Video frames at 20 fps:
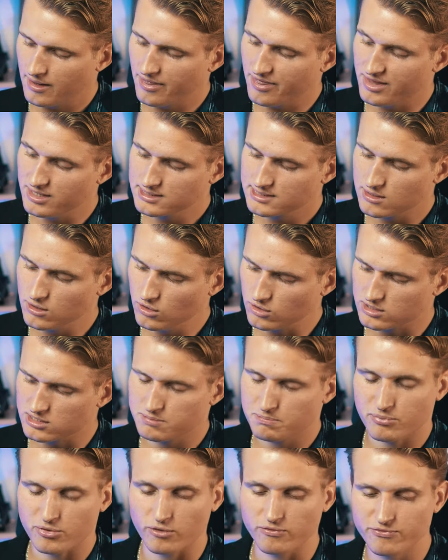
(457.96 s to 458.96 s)
And this looks
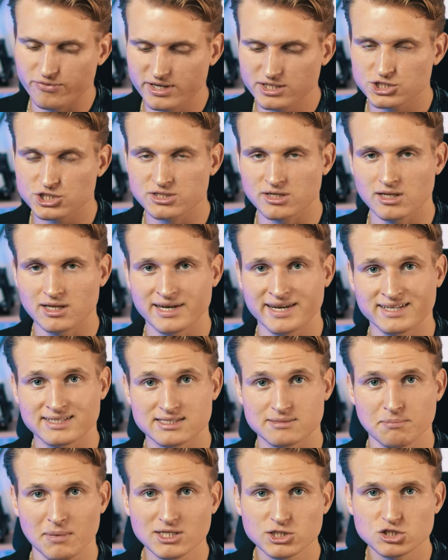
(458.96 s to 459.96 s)
professional and
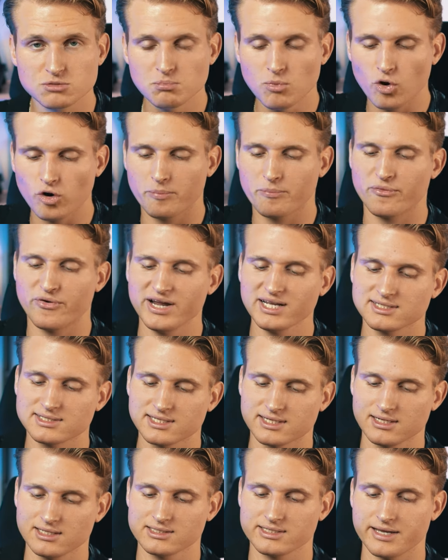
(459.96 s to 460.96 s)
is much more
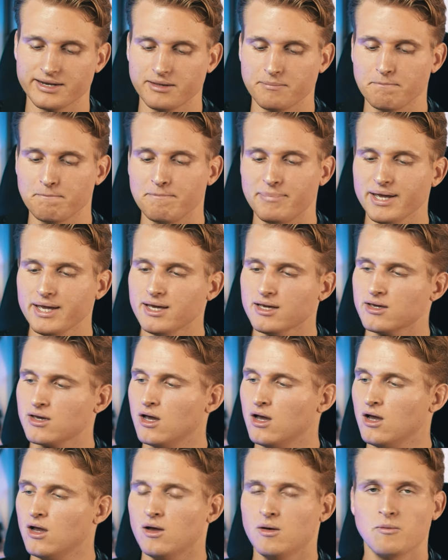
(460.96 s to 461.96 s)
practical than a big
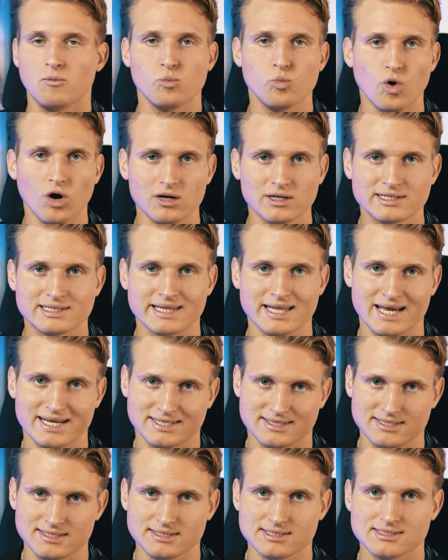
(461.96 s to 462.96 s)
wallet
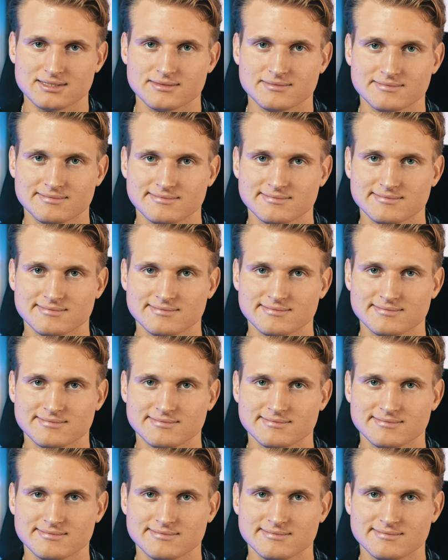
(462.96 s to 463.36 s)
like this.